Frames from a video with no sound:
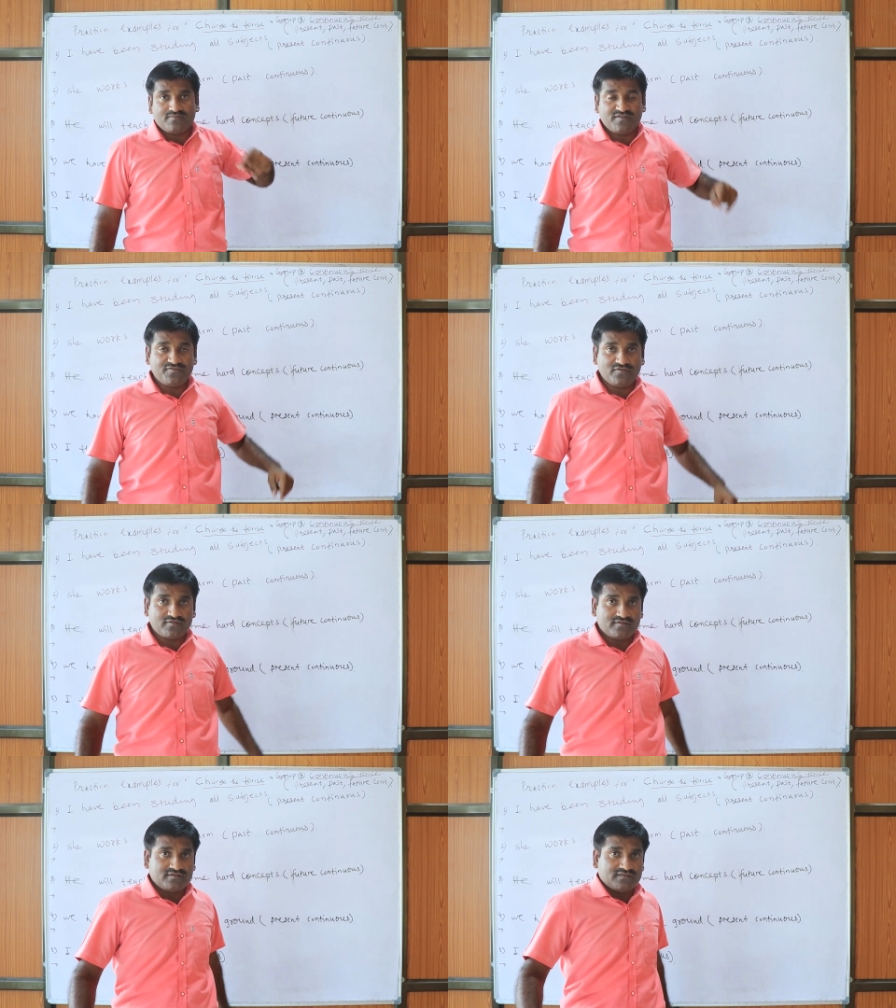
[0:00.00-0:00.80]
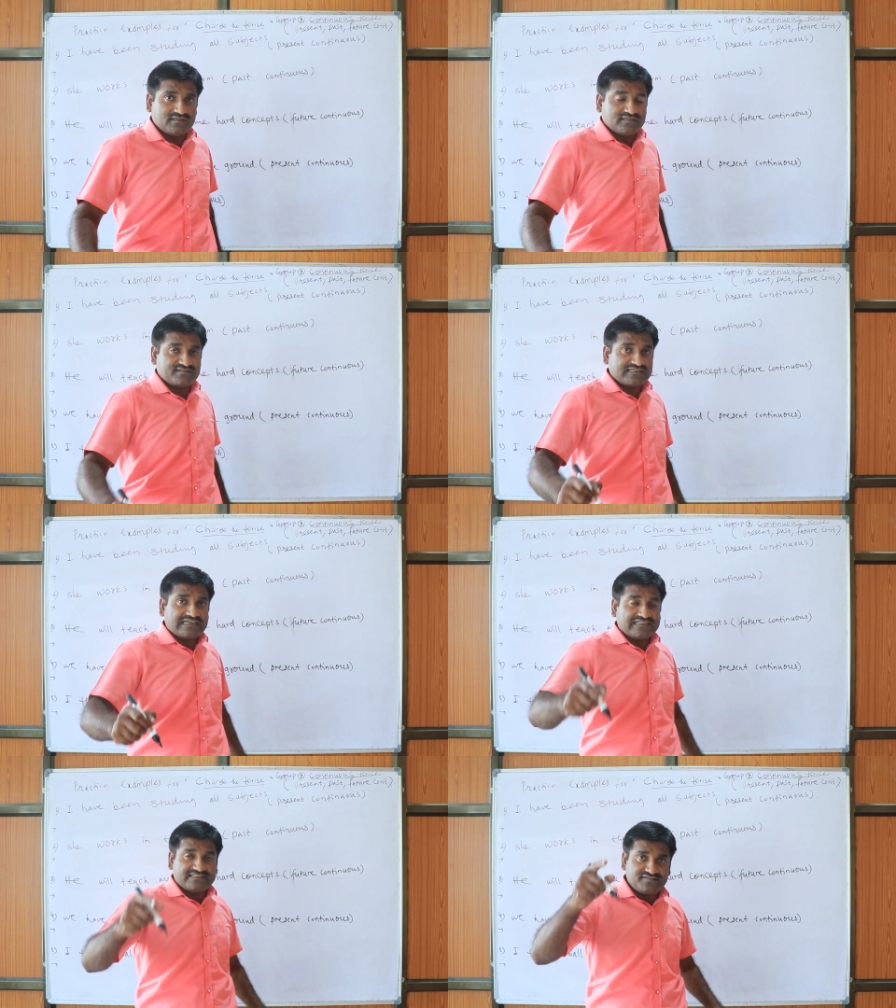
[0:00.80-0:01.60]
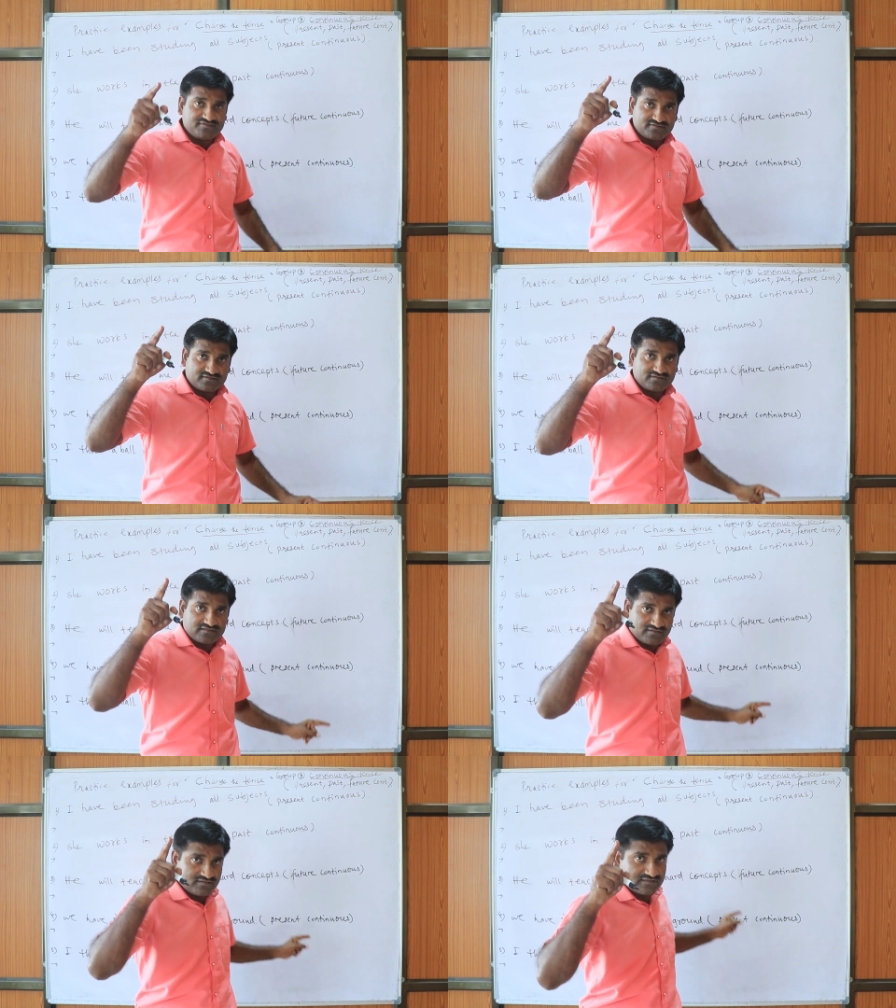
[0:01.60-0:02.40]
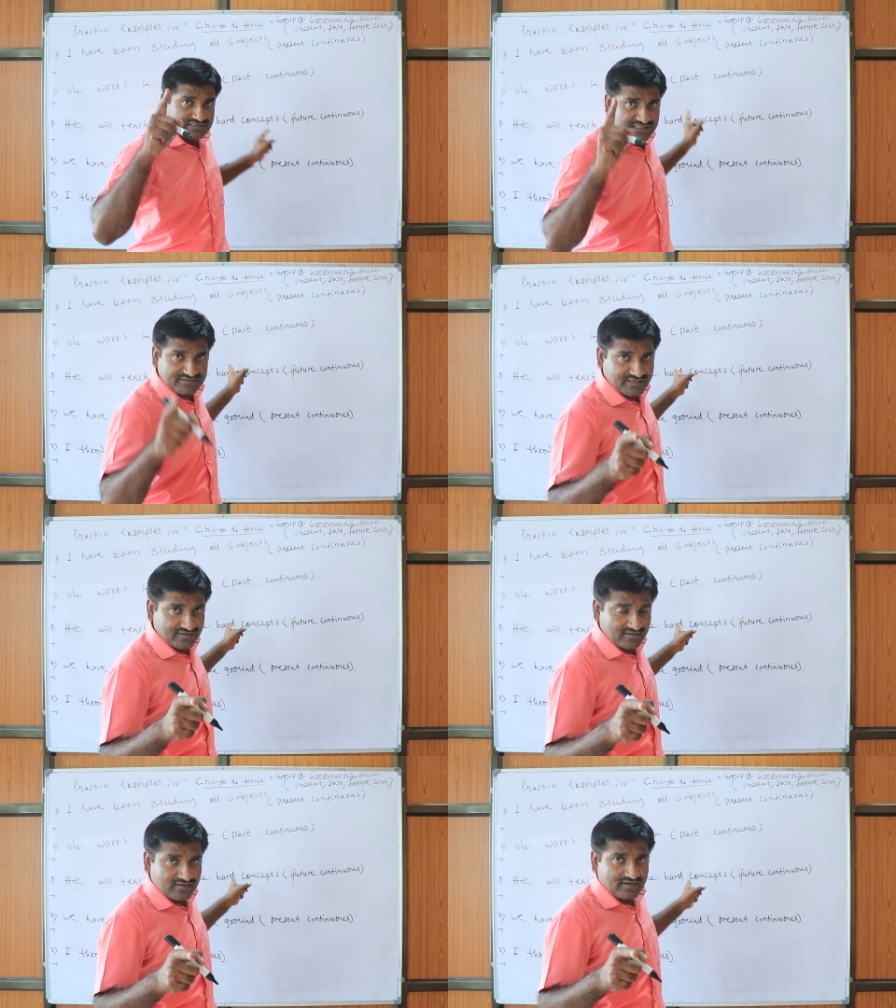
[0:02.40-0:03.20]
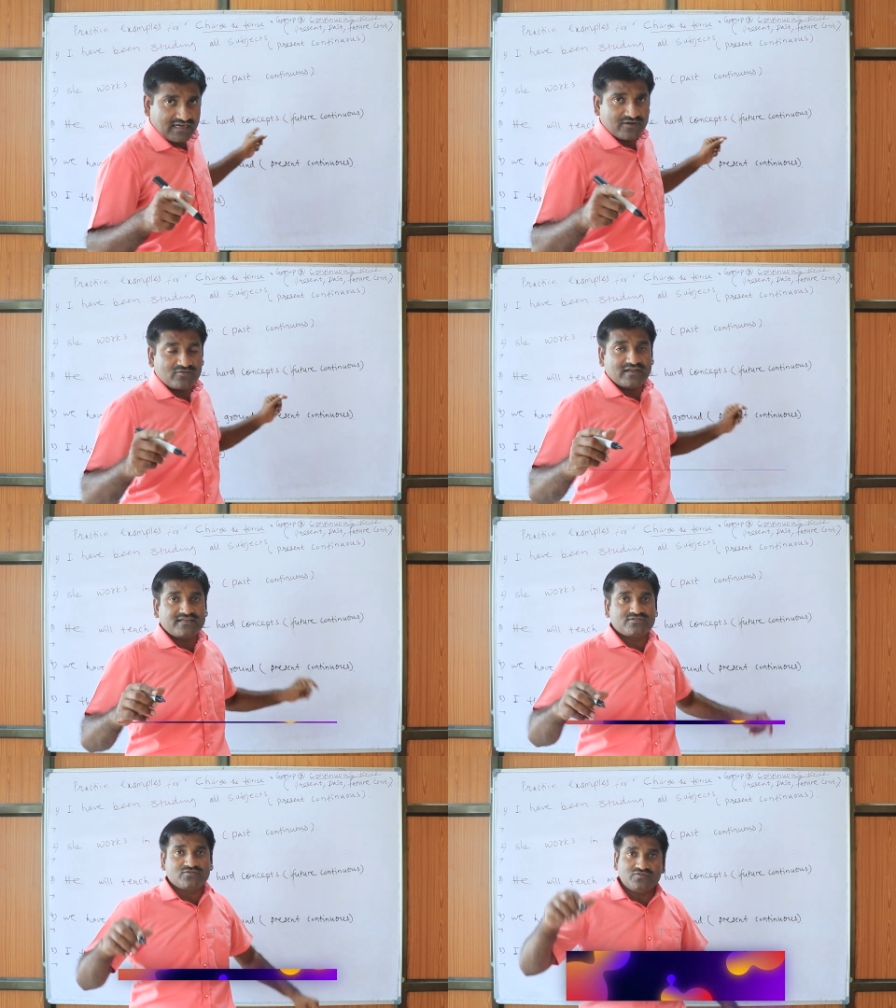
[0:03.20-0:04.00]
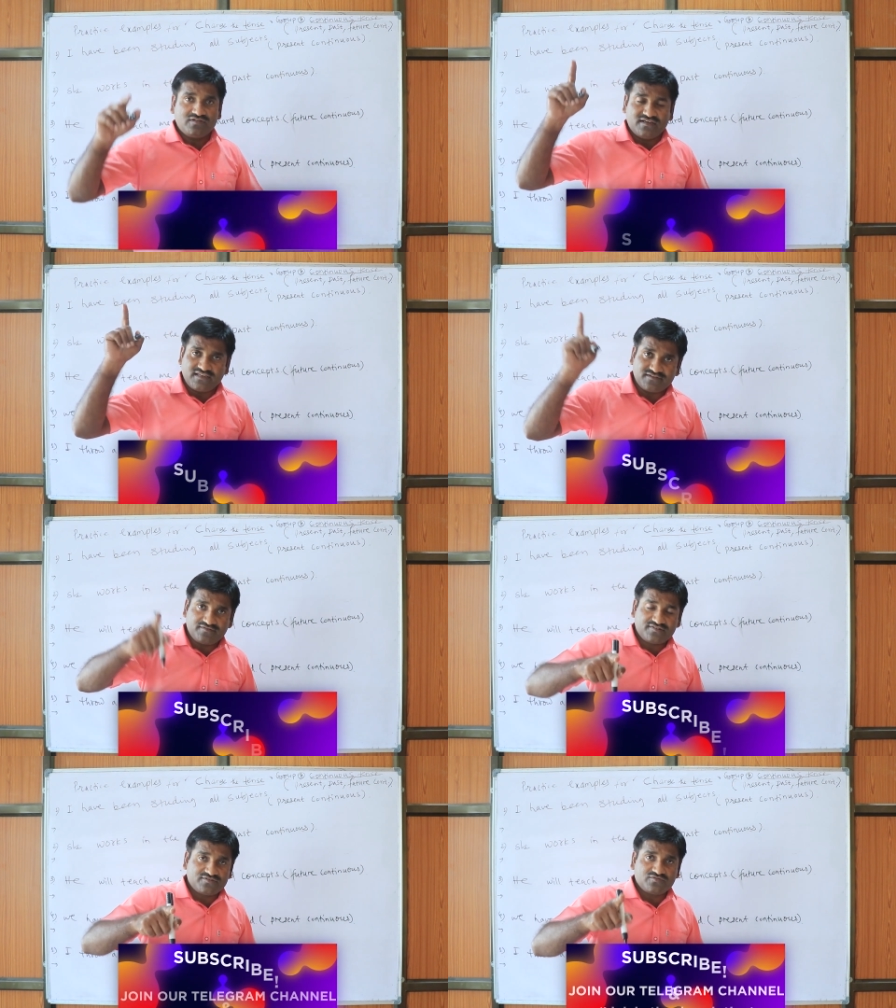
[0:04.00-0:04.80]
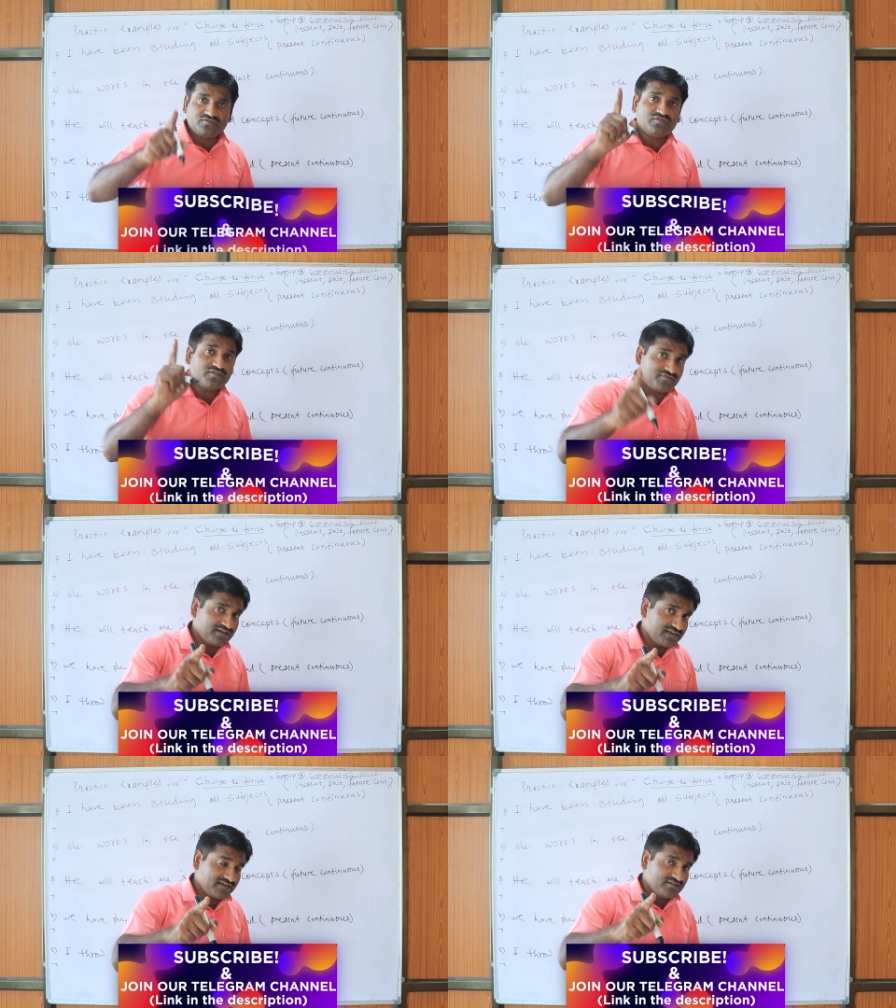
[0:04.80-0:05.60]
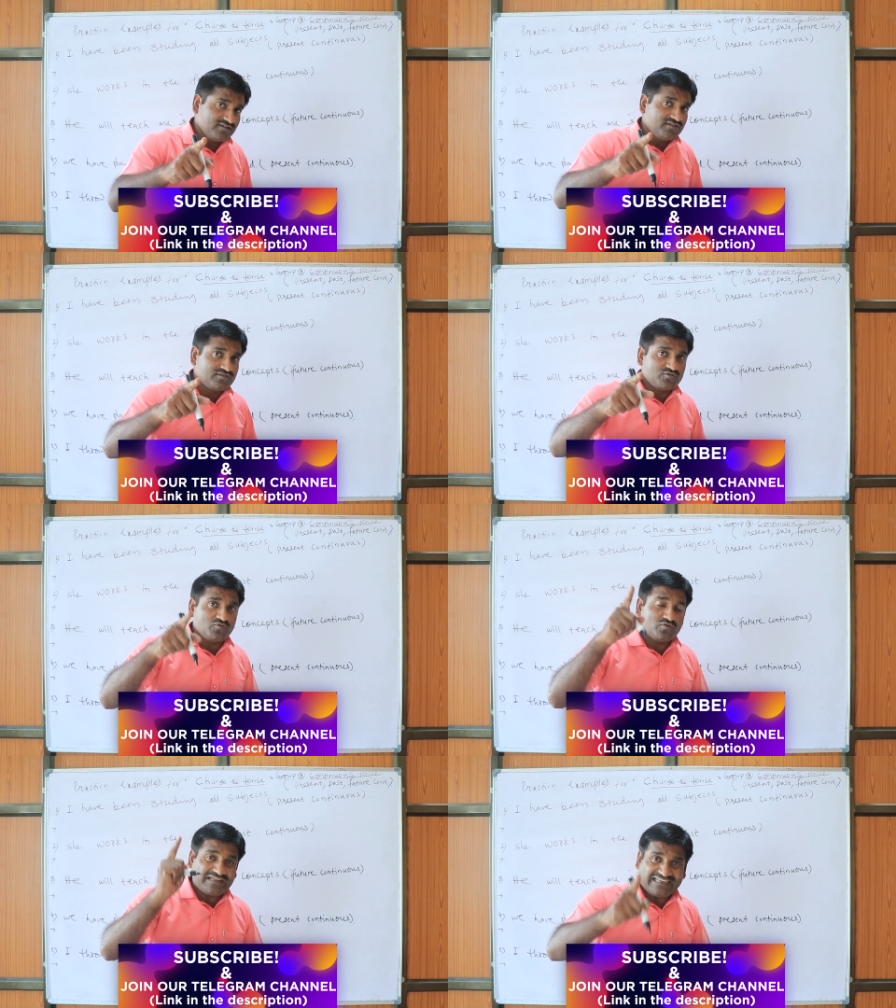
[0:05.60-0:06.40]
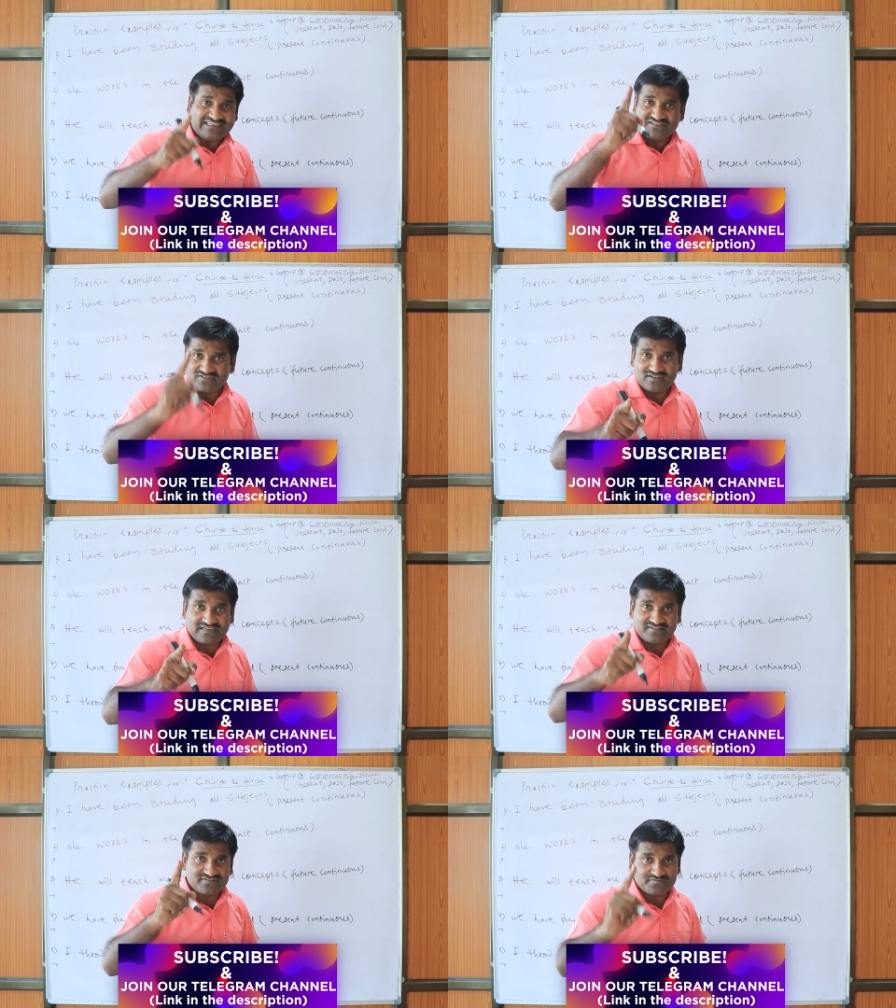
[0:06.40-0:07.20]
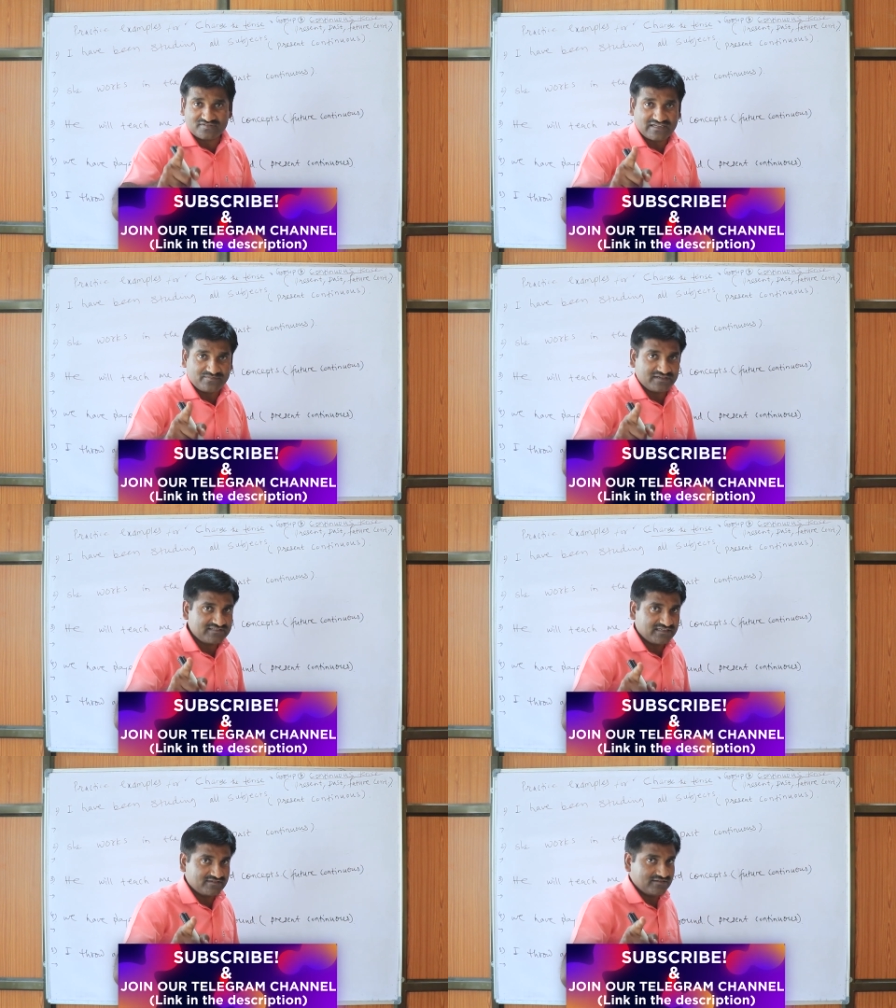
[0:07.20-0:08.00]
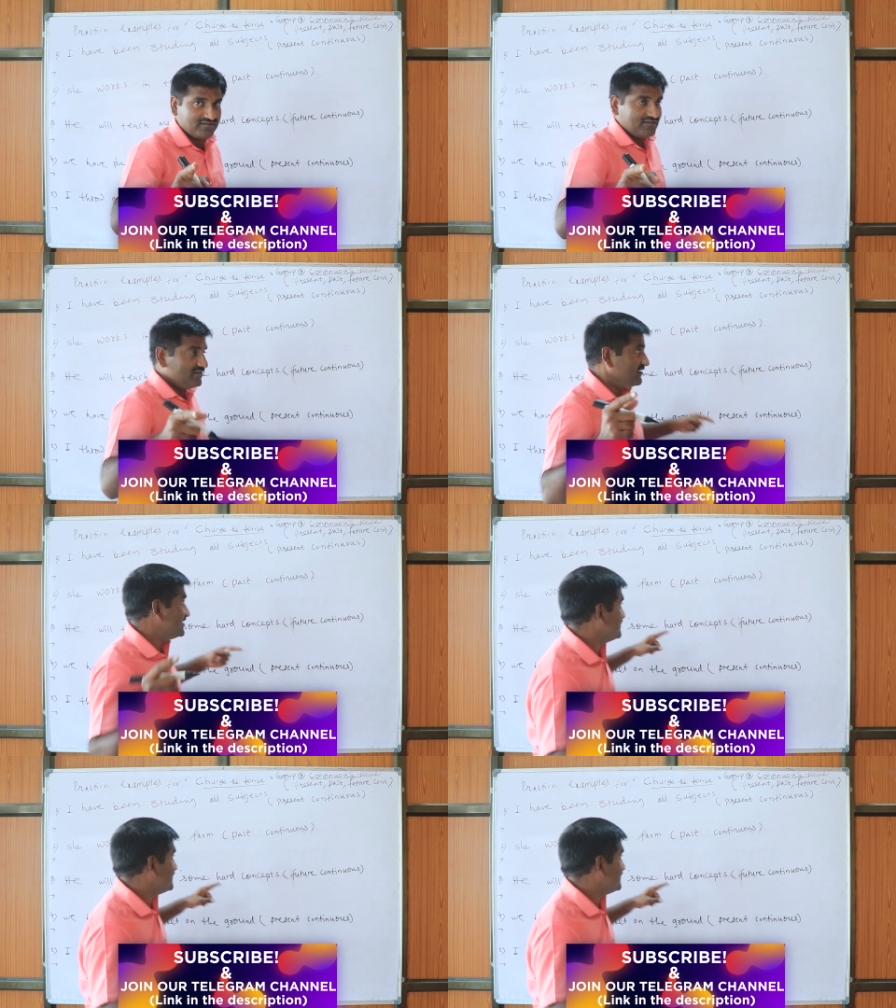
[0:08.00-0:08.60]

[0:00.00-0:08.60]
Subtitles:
Before starting this teaching, I would like to request you do not forget to like, share and subscribe my channel. Let